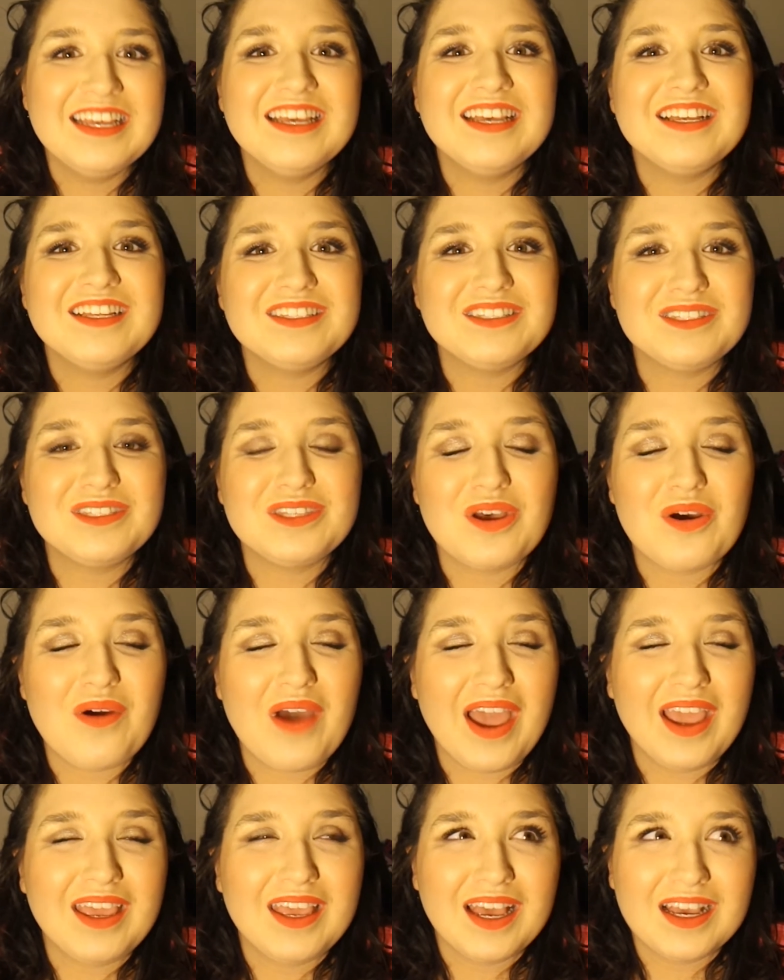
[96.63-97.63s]
So,
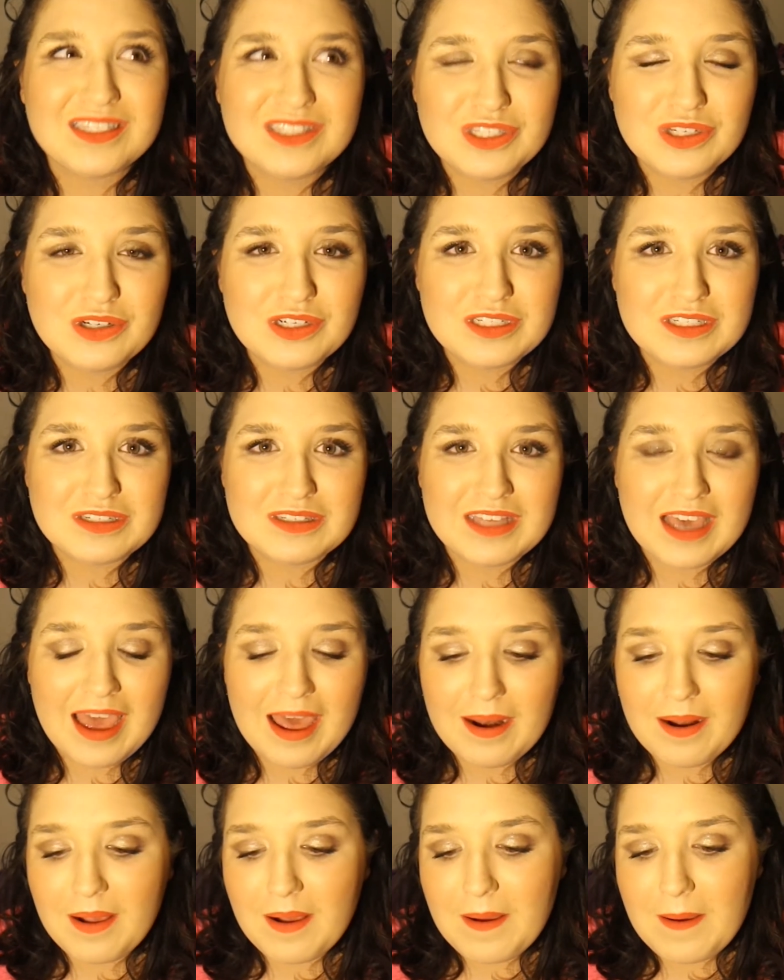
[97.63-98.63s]
I guess you could do
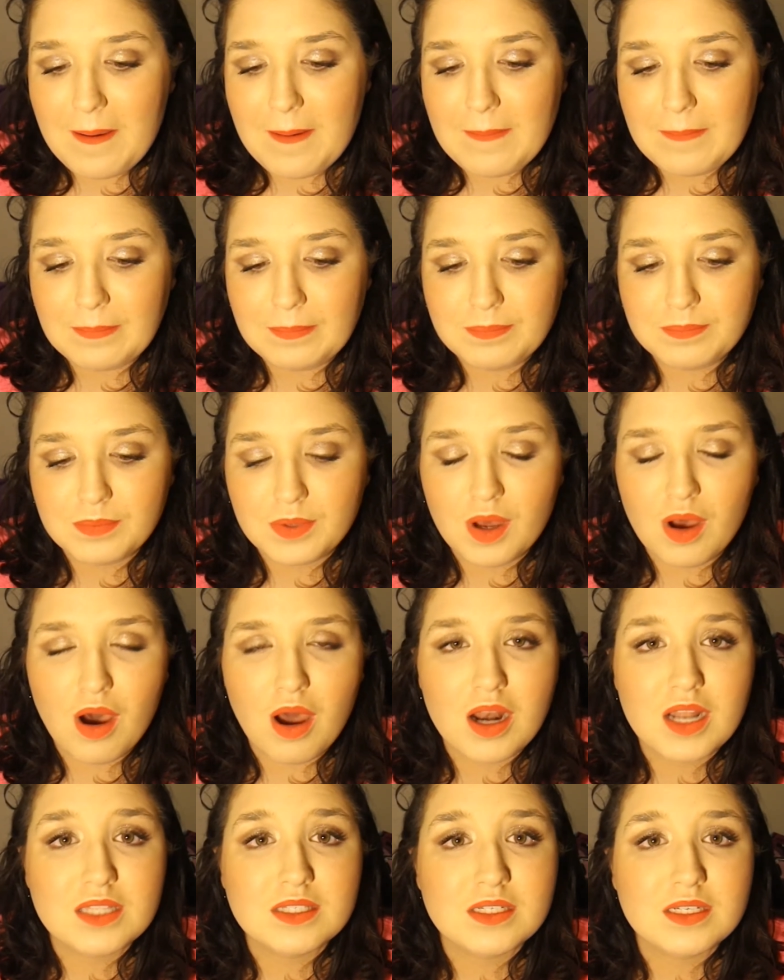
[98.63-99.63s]
that. But
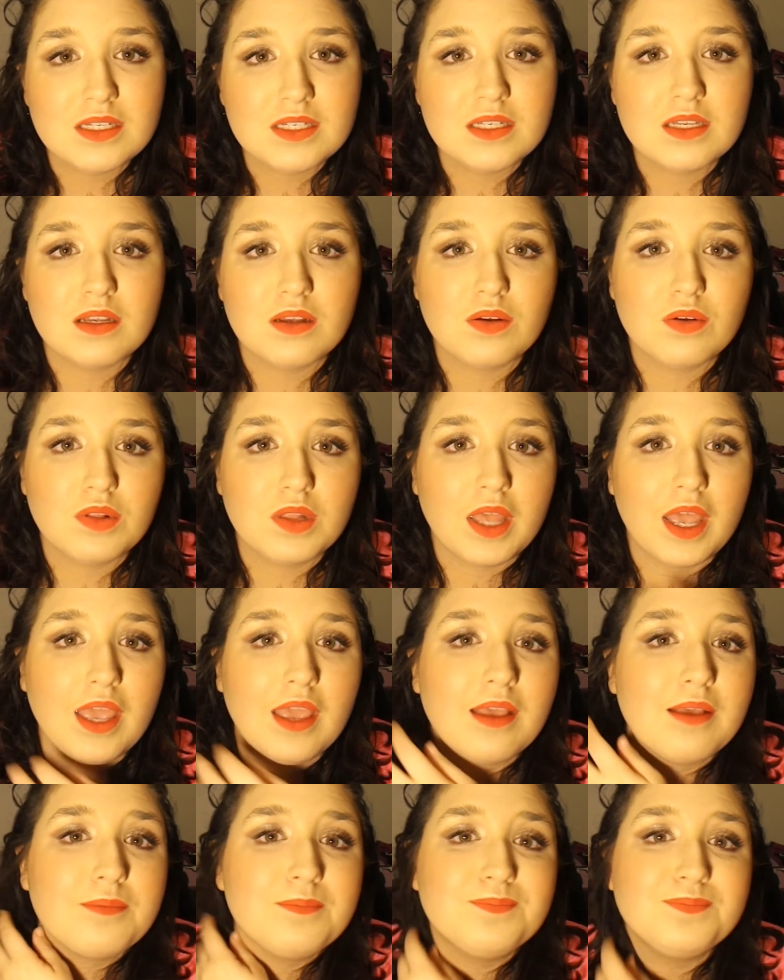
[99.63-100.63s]
honestly,
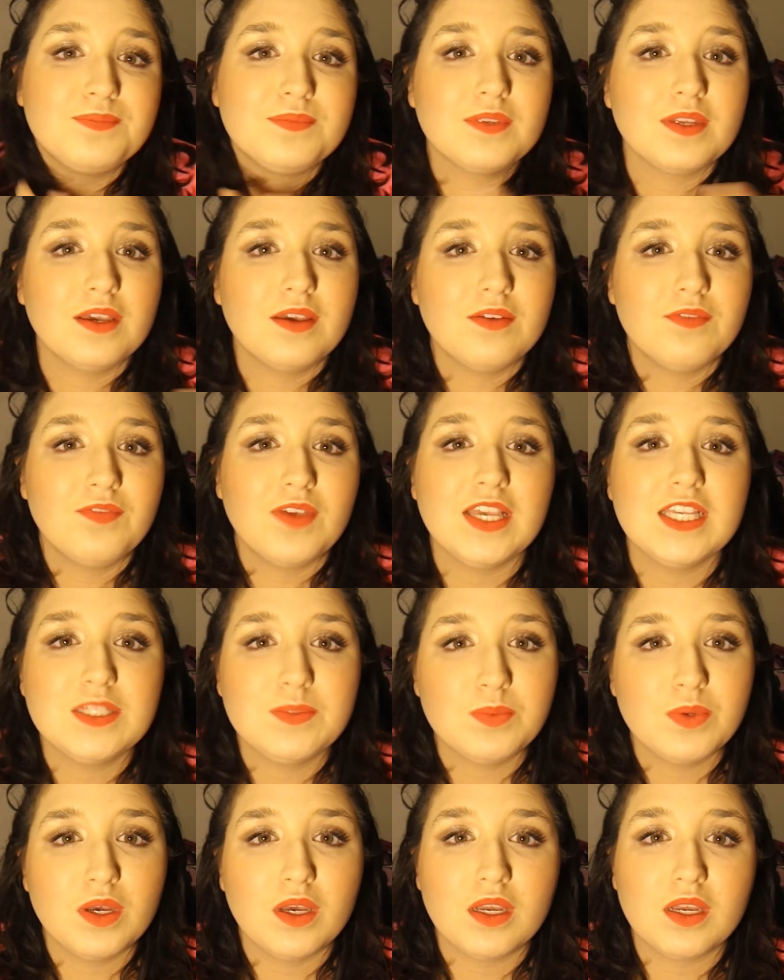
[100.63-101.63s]

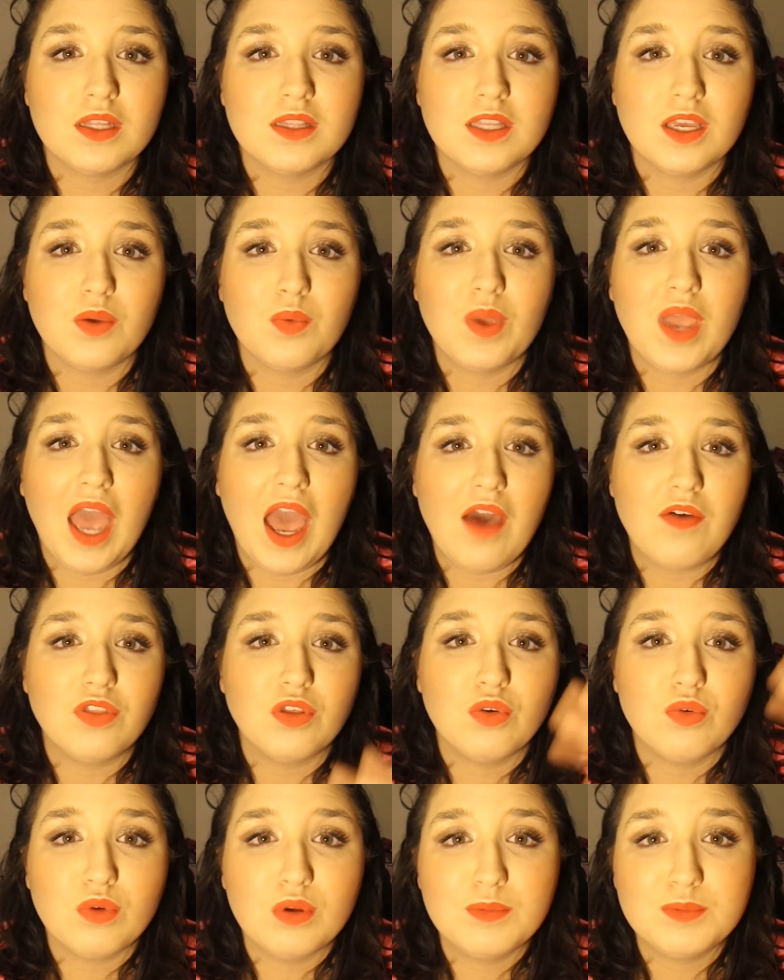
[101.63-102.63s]
Facebook, we have the
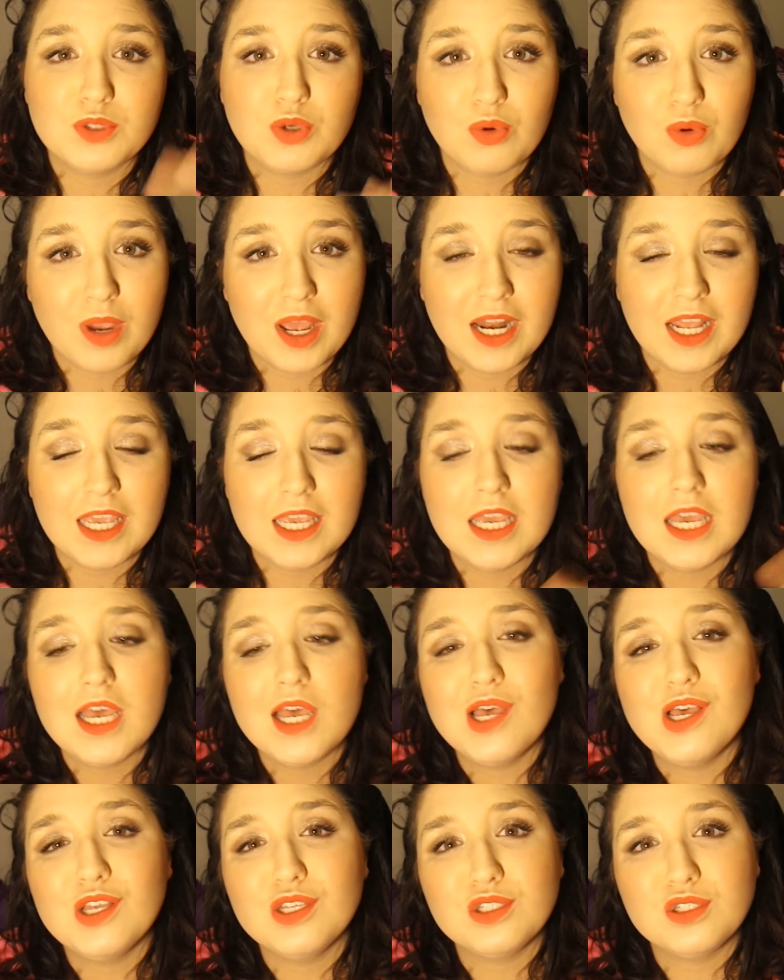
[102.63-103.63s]
groups already.
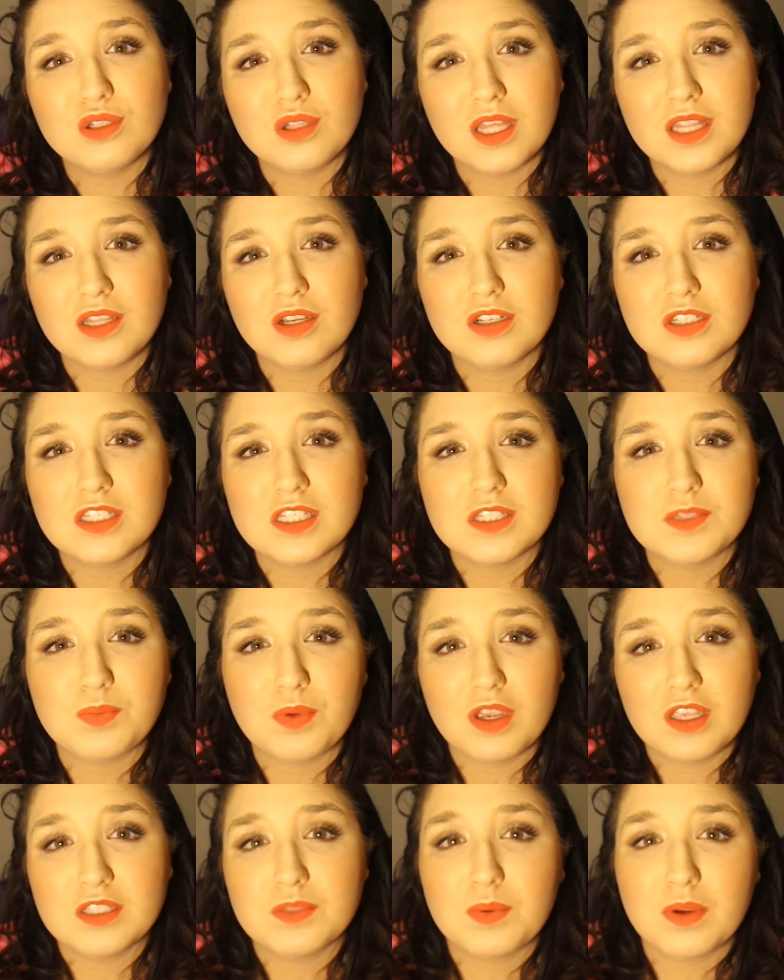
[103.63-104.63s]
So, there's the
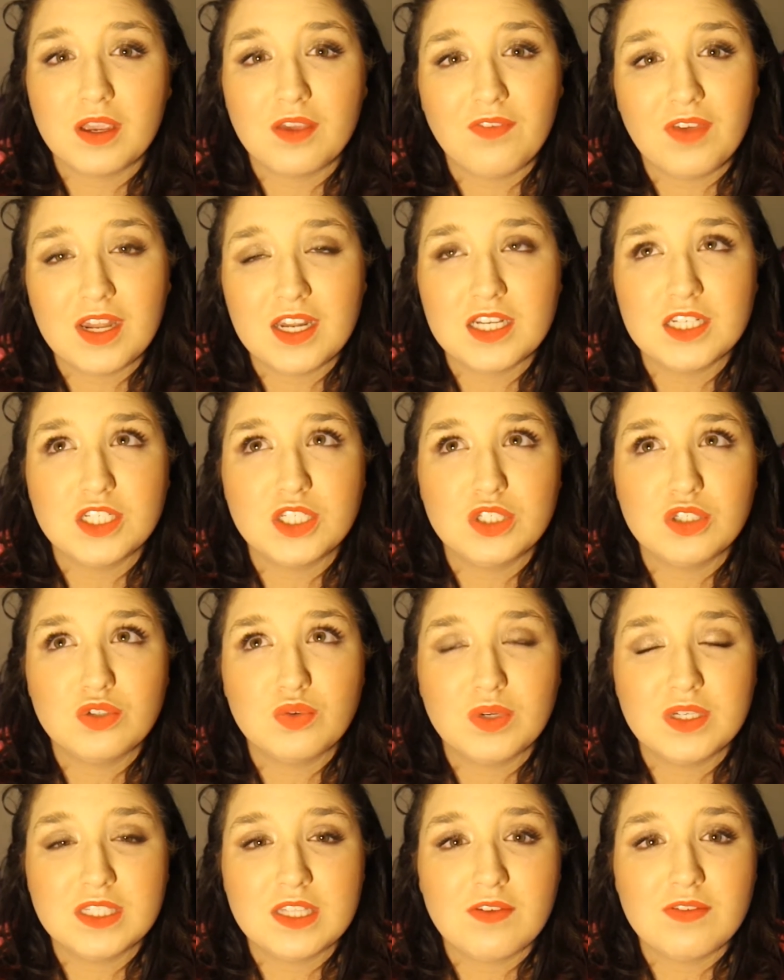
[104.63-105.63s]
Spring Advantage
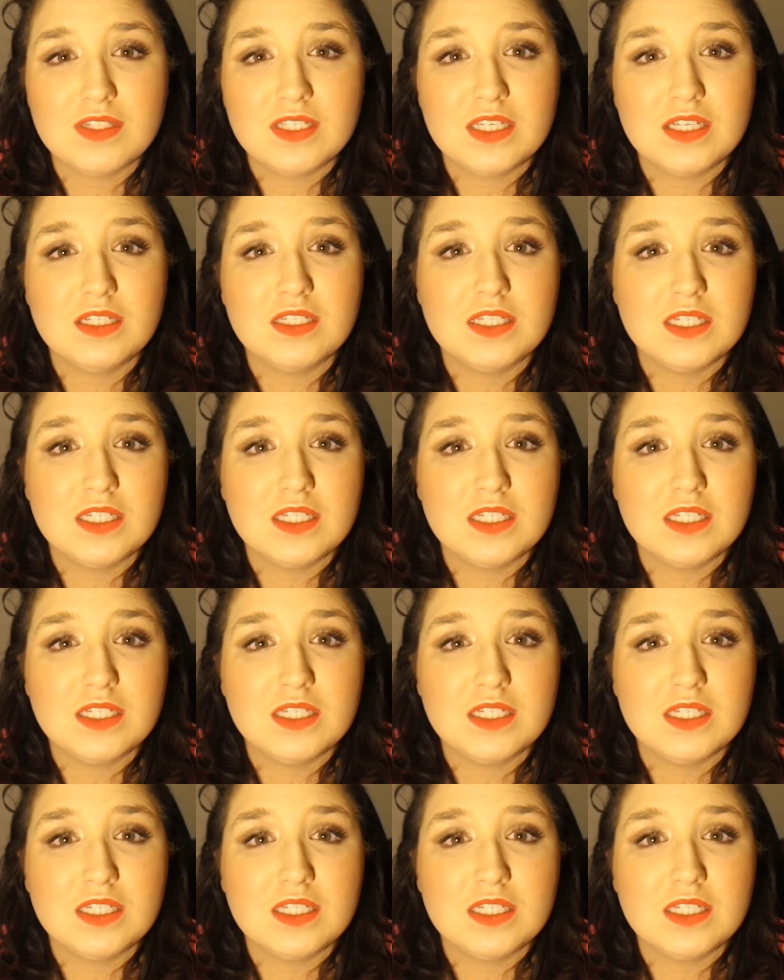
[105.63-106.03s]
2017,